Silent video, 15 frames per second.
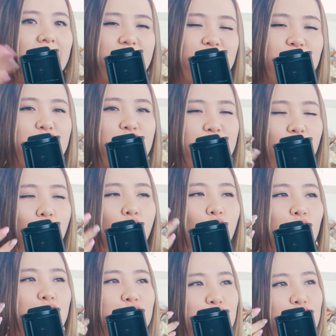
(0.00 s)
it's just
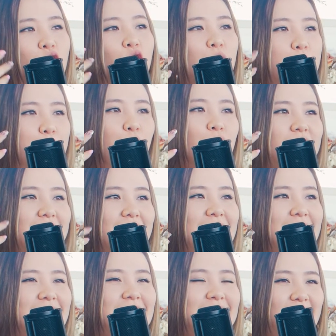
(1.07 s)
so important.
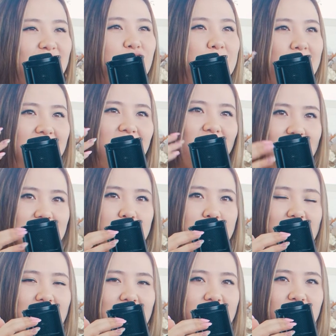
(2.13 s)
It is such a big
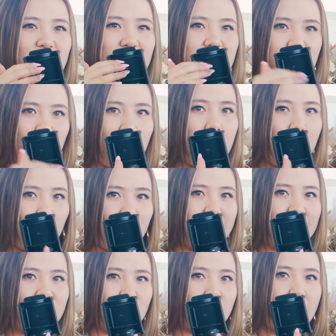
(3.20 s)
investment, and it's just so
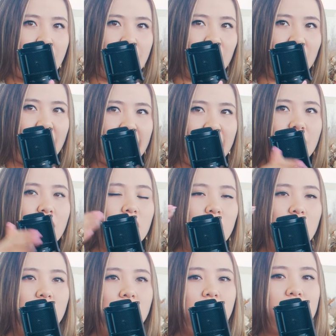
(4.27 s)
important to remember, like,
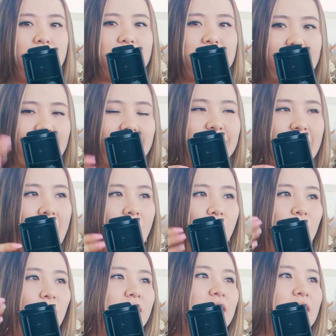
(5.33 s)
sit
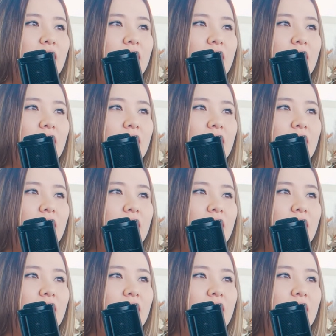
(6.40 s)
down,